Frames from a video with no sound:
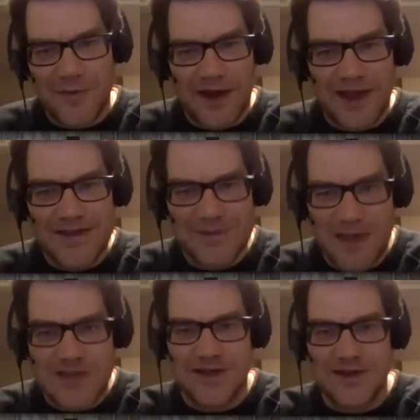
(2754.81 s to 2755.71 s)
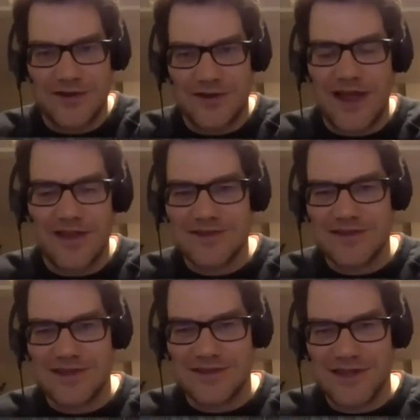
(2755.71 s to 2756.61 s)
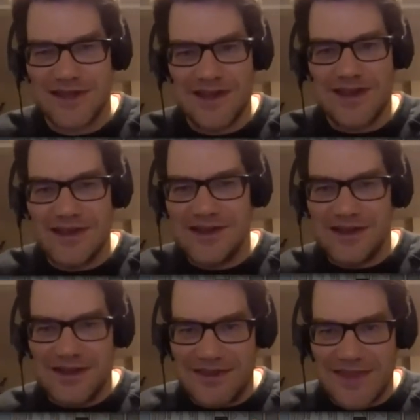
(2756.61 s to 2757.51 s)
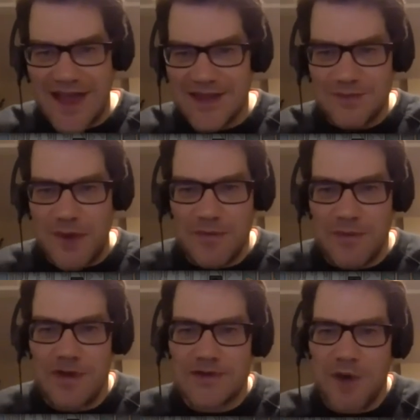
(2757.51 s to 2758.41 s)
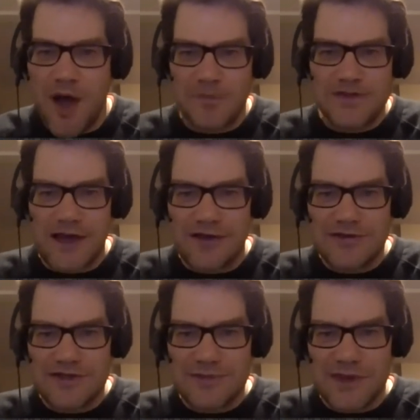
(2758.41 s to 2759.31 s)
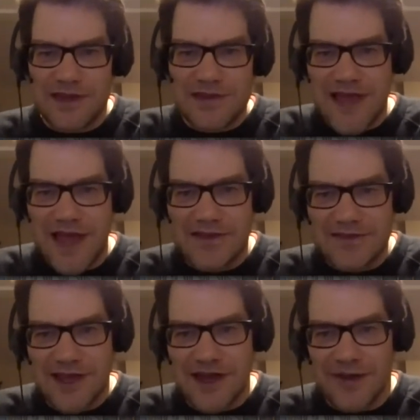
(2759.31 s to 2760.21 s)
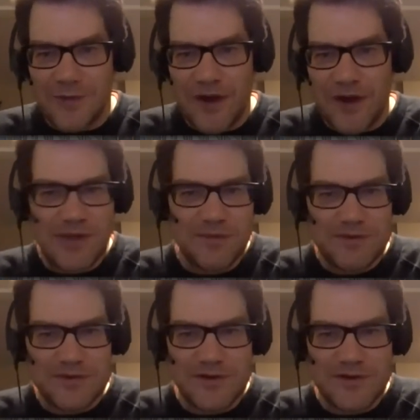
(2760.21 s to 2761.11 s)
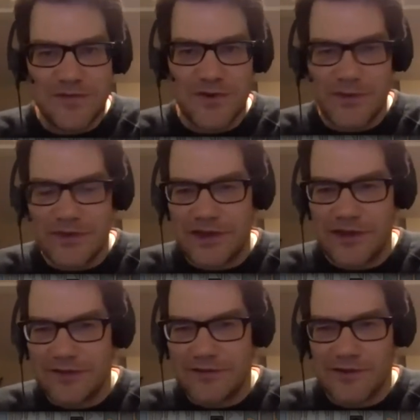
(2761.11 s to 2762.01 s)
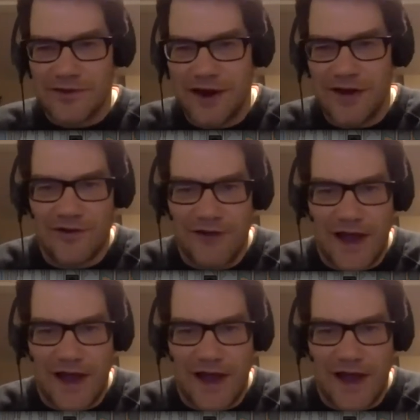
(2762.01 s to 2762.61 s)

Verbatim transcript: But I guess based on your analysis, that might be what pops out, just because that's kind of what people search for when they look for, I don't know,